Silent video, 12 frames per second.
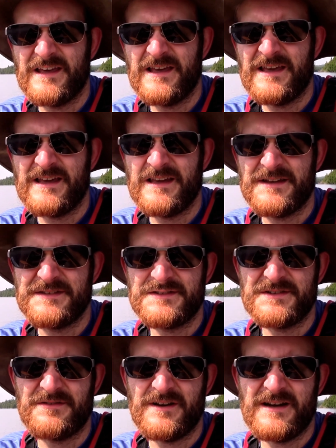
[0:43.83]
and
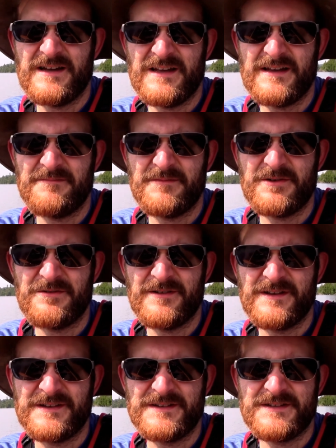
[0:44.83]
so I am
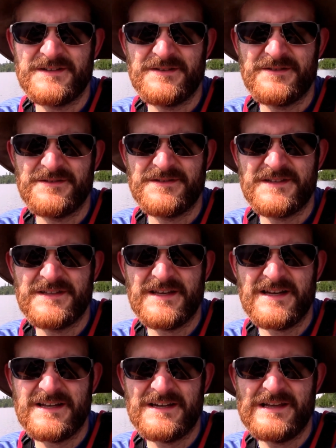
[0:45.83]
going to see
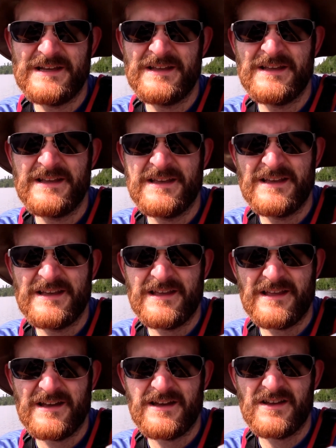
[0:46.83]
that
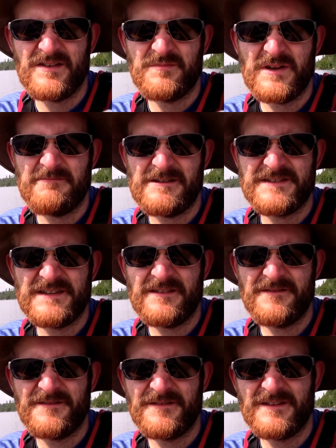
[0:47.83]
by
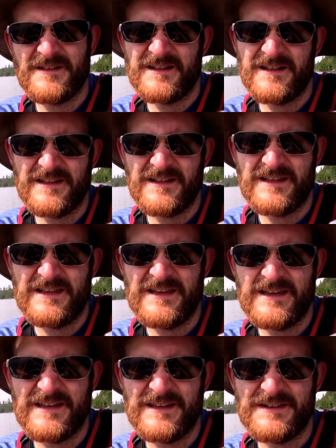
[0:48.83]
myself
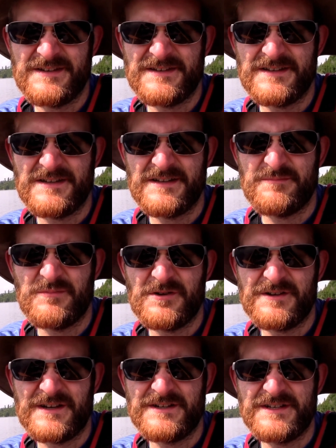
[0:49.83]
and
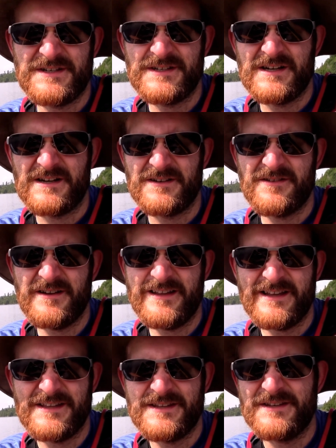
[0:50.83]
portage into Gong
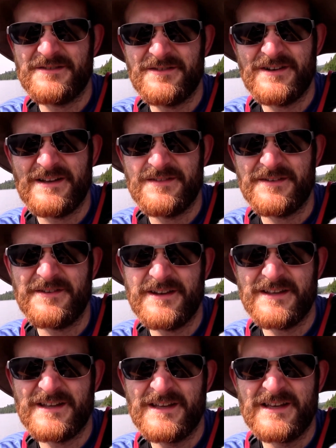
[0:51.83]
Creek and then go down the
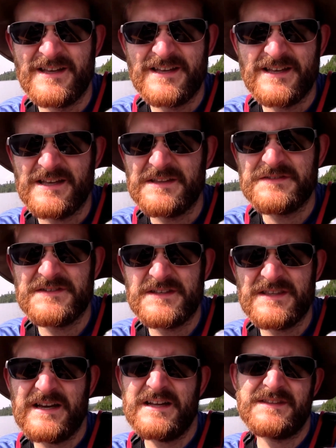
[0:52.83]
creek and see
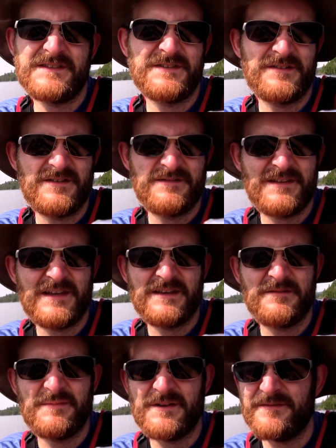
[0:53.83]
that. So I'm
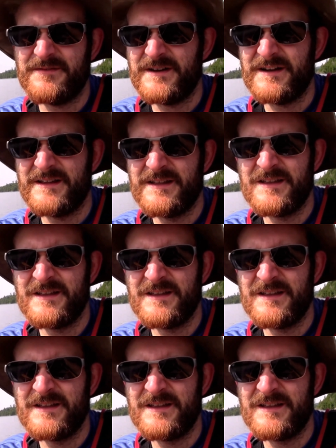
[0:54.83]
taking a bit of a